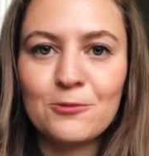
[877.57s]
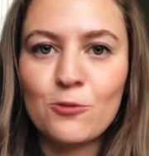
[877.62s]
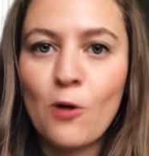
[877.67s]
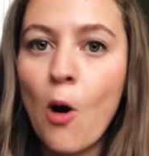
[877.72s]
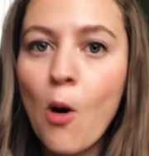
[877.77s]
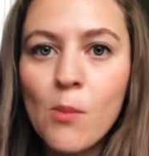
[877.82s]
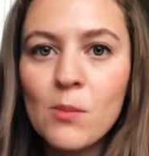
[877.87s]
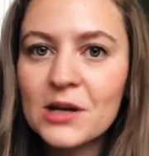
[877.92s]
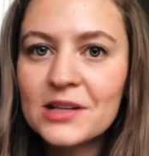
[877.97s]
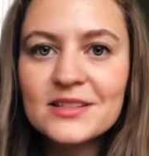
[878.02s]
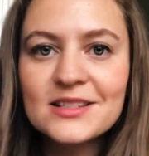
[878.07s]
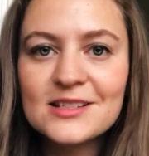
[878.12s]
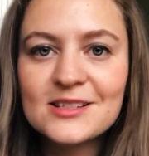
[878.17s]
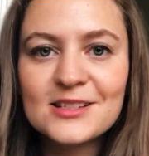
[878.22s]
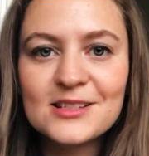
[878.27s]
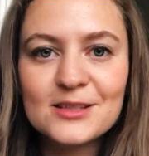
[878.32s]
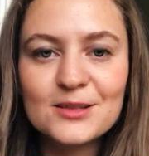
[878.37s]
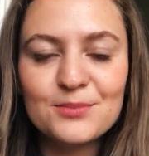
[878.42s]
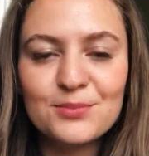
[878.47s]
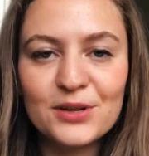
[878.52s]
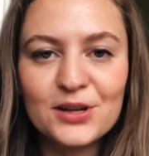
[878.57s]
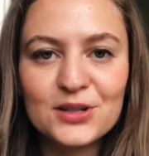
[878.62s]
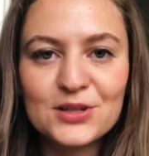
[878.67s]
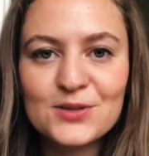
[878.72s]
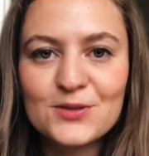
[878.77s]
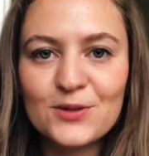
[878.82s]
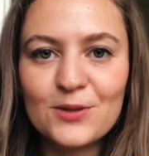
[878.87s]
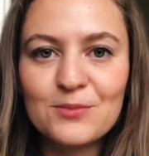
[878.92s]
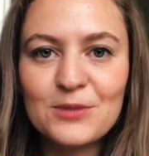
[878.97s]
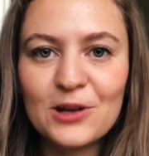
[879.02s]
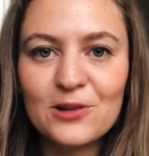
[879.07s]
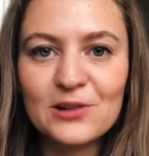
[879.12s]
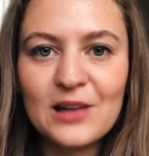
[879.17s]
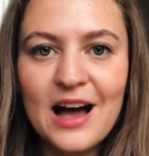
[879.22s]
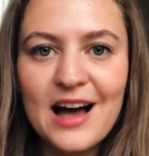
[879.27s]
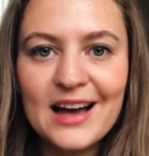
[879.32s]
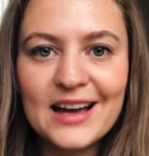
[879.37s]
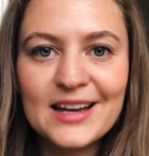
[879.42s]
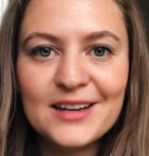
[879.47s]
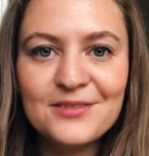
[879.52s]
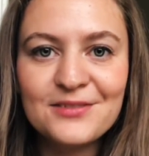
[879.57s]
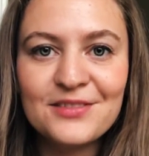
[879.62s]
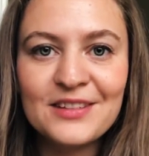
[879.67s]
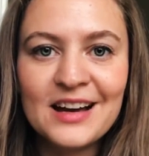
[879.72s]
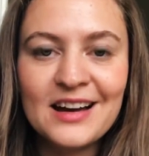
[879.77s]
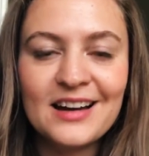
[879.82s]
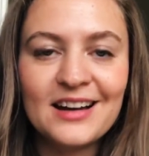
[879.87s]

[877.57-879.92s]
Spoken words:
Romance disappears from your life,